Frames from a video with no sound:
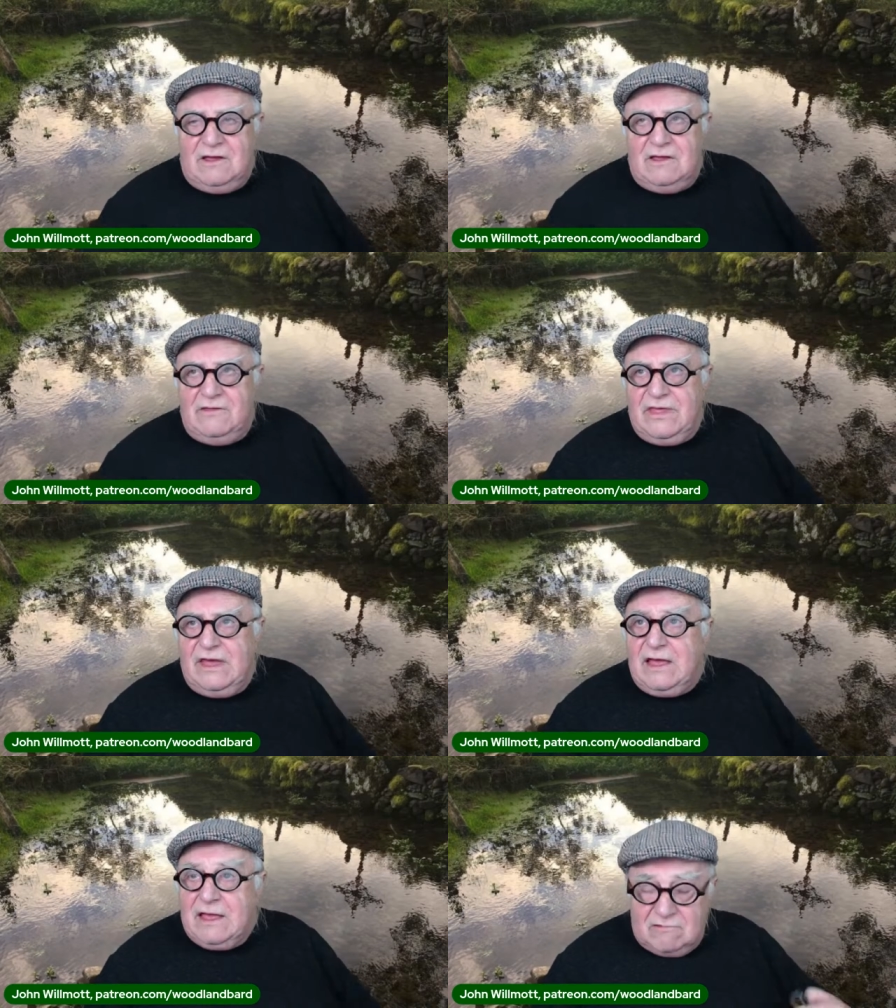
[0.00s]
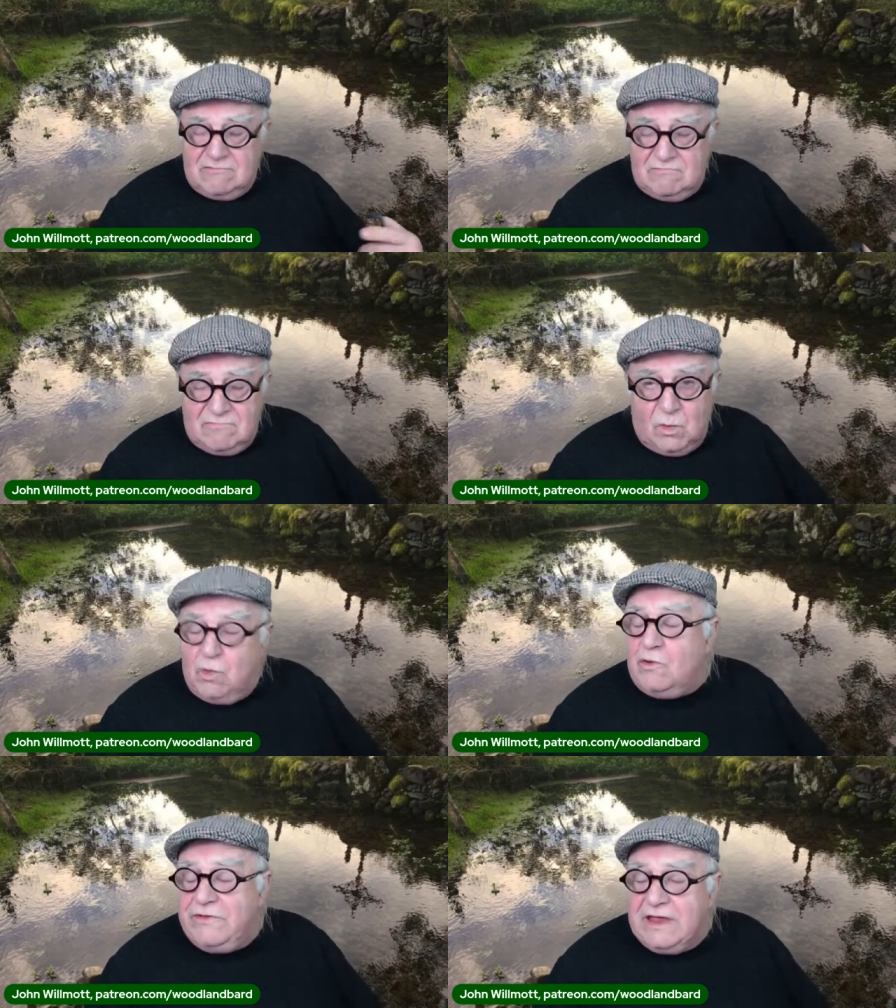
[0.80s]
uh, that the
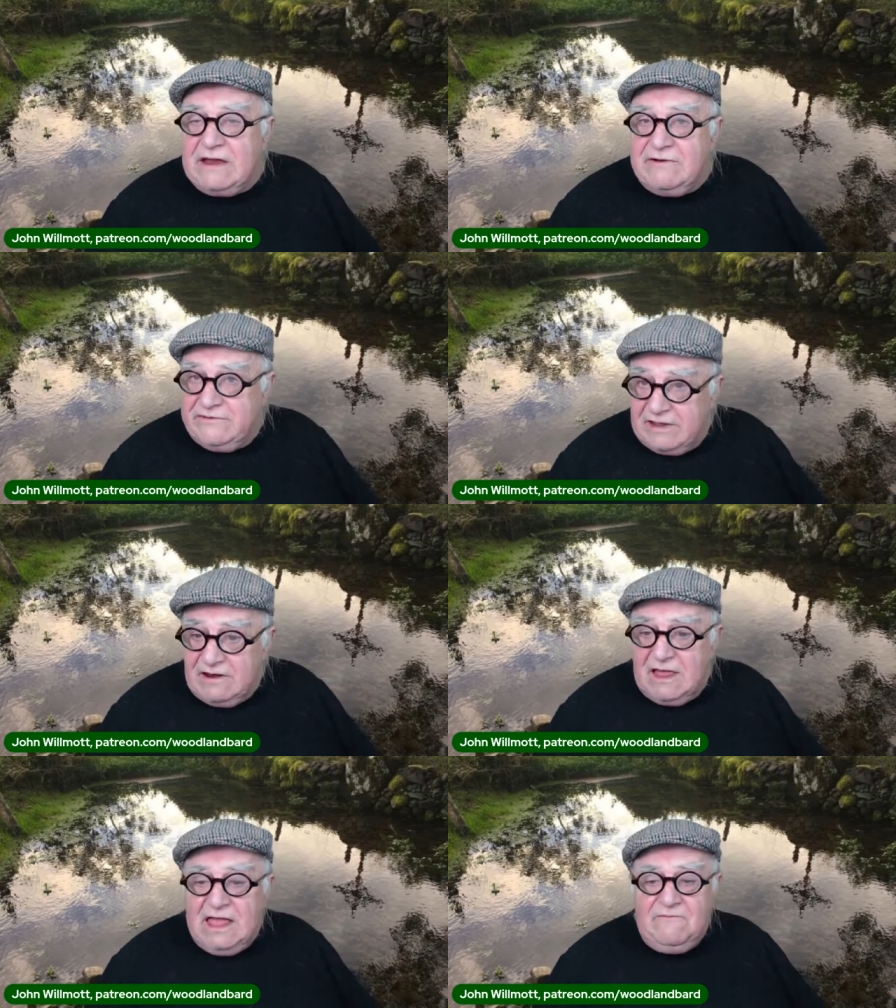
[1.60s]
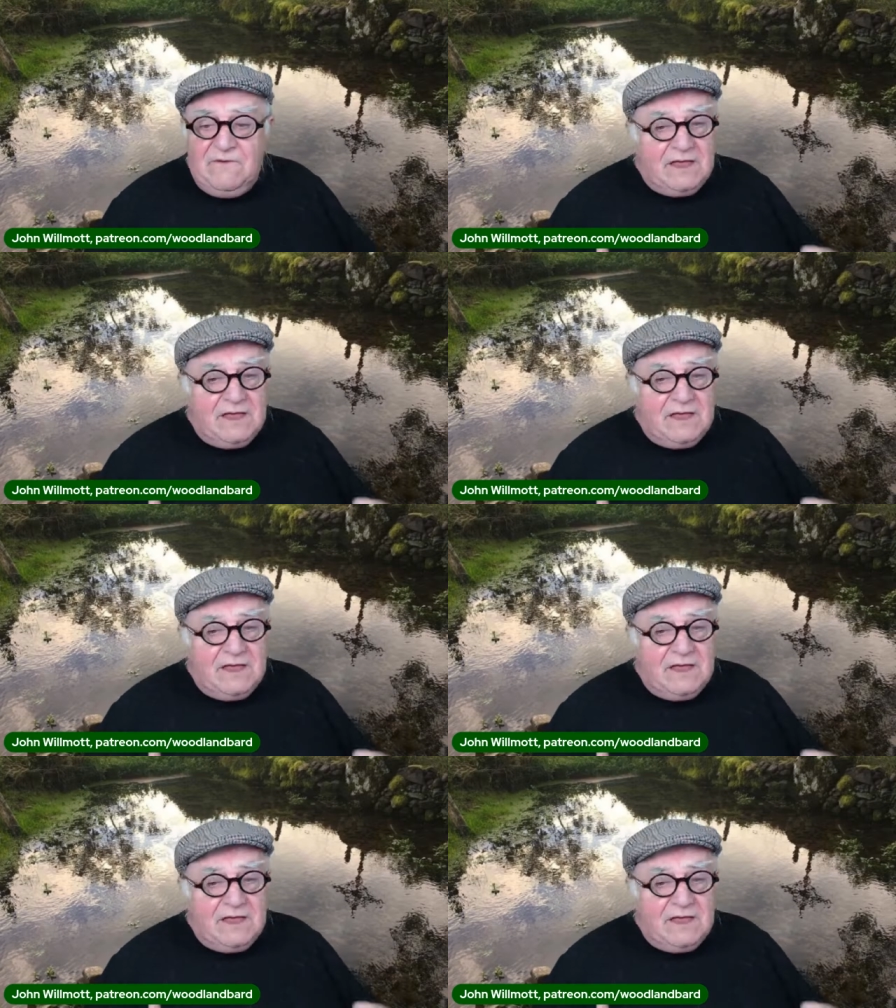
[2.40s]
water carries our life.